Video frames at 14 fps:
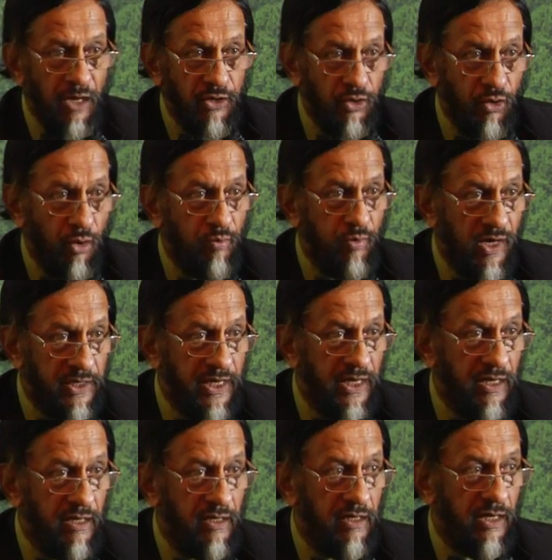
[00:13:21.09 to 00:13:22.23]
you're
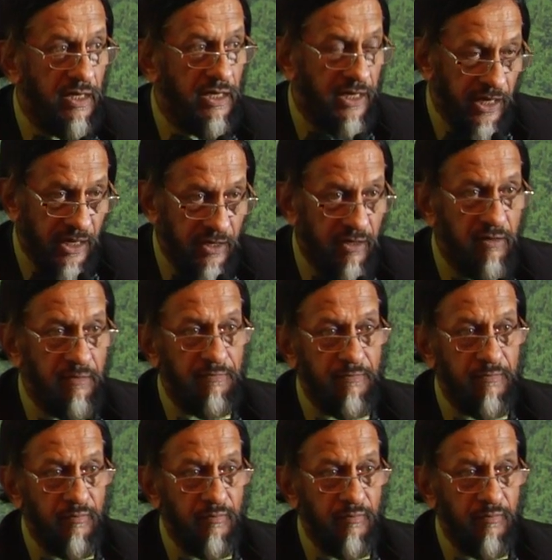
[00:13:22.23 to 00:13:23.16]
working in Kenya.